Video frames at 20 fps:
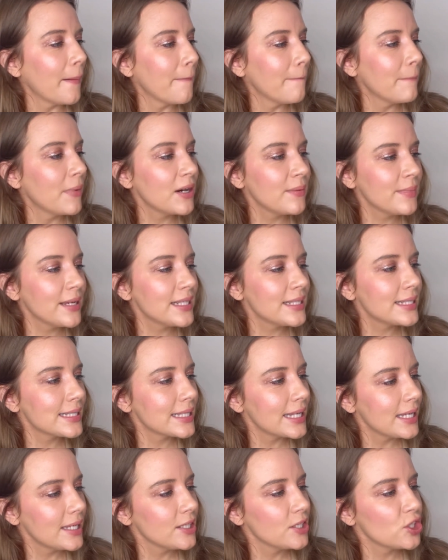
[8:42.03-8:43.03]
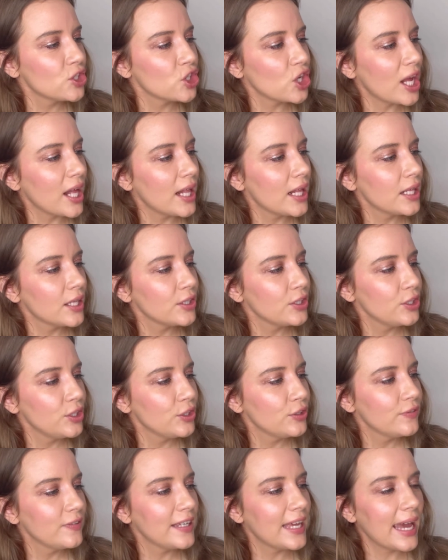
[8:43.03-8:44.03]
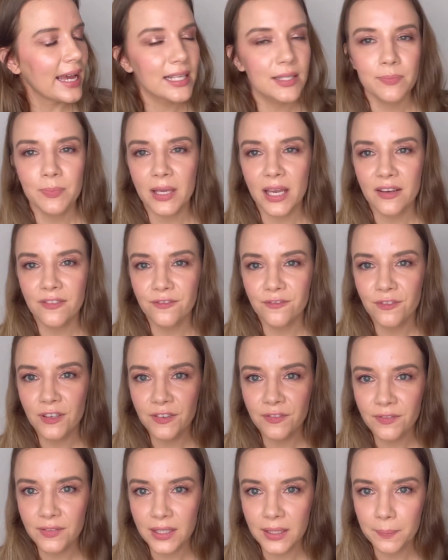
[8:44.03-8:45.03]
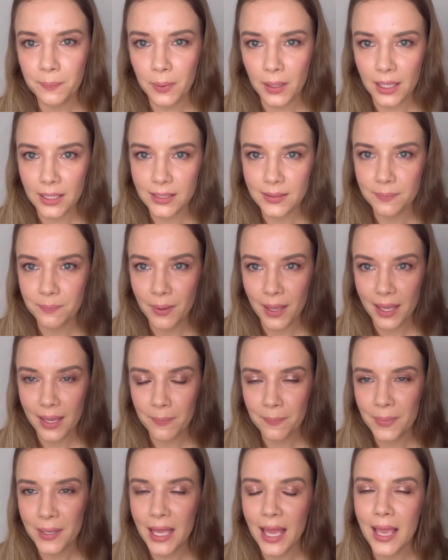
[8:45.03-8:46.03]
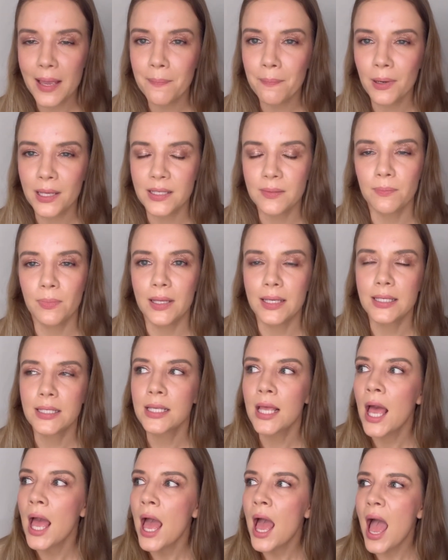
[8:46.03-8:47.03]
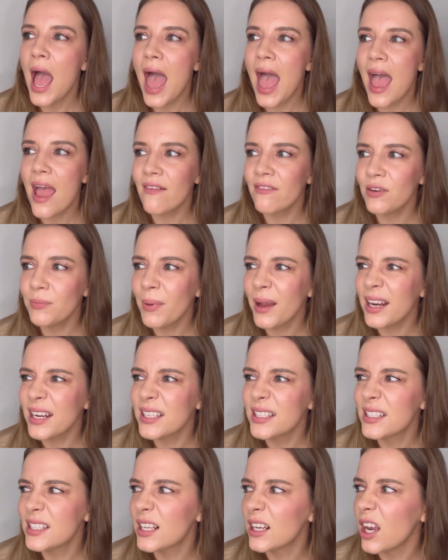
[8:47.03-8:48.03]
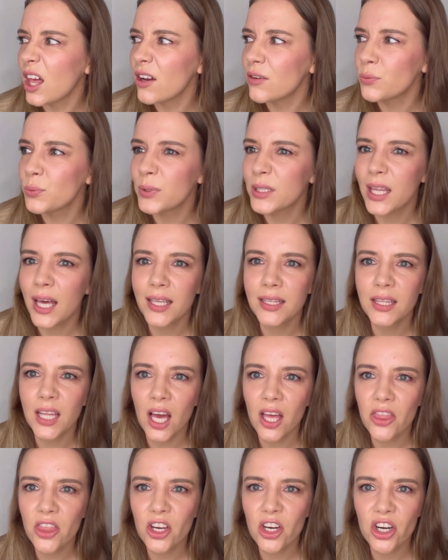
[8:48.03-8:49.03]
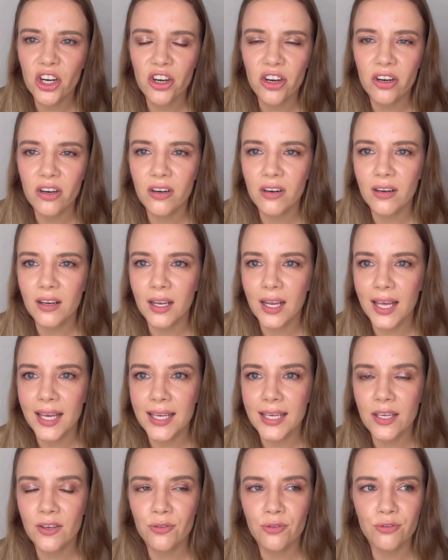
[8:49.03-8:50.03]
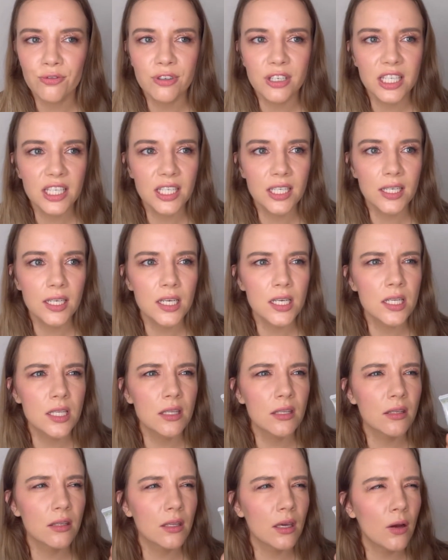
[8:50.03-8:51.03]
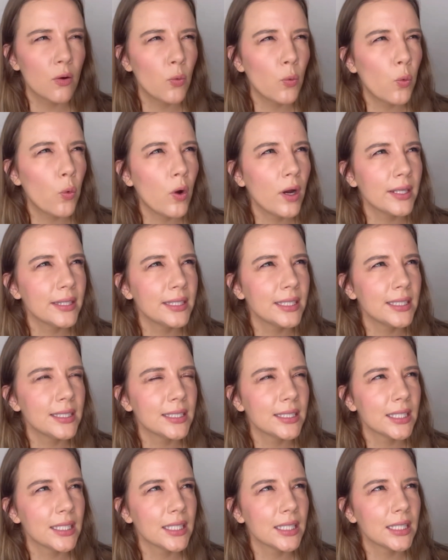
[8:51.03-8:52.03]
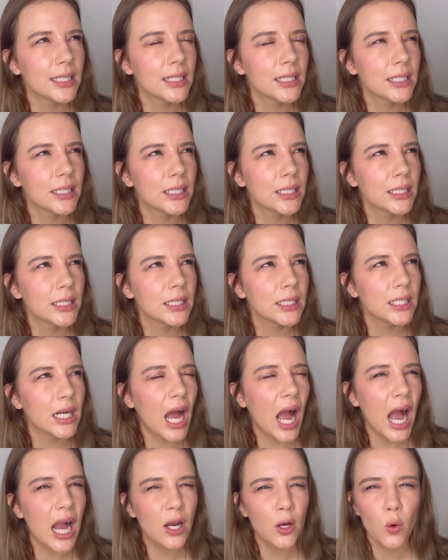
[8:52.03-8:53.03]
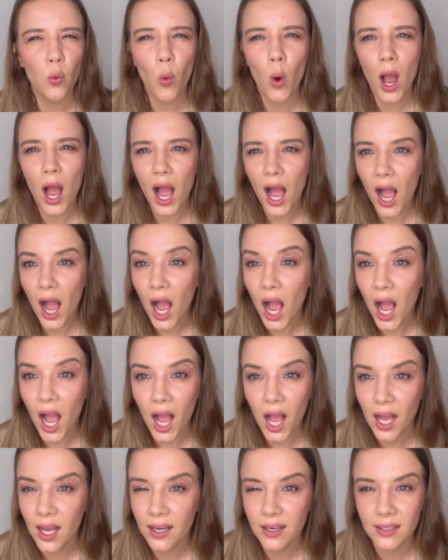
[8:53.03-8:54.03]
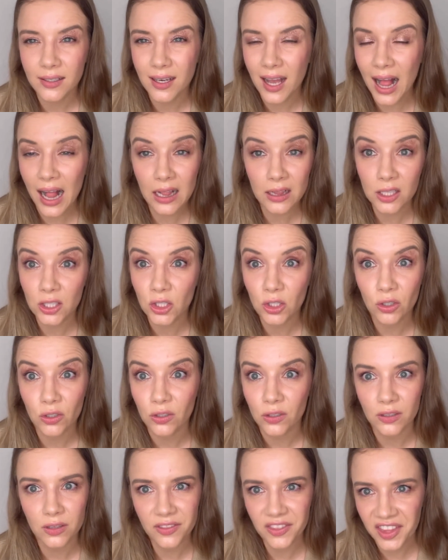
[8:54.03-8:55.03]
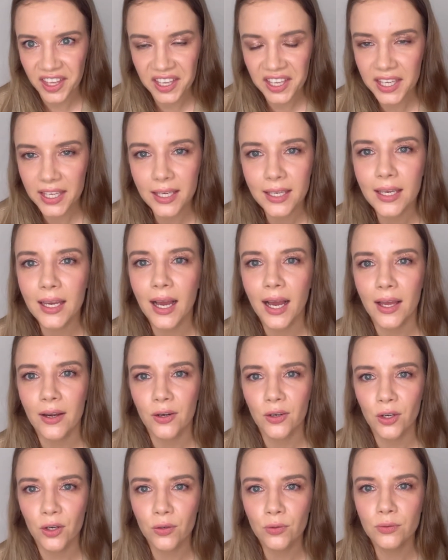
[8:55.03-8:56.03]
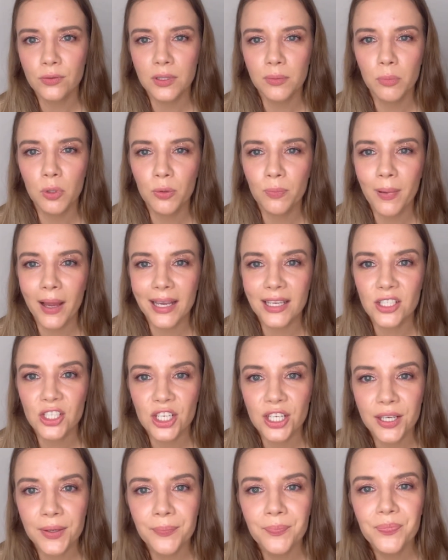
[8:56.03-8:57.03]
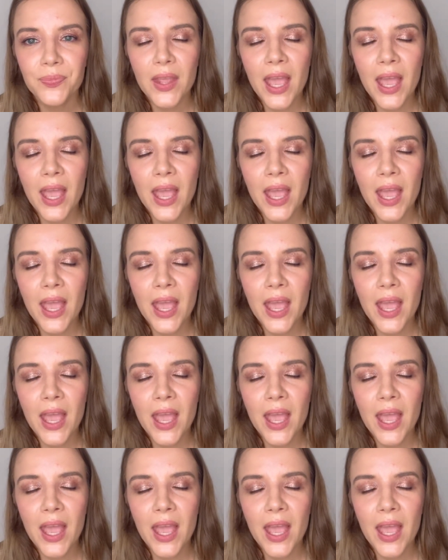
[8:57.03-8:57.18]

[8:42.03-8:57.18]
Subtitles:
Mermaid Skin Gel UV SPF 50+ PA++. Everybody's in love with that other like Korean, what is it, aqua alcohol thingy, I don't know, the blue packaging.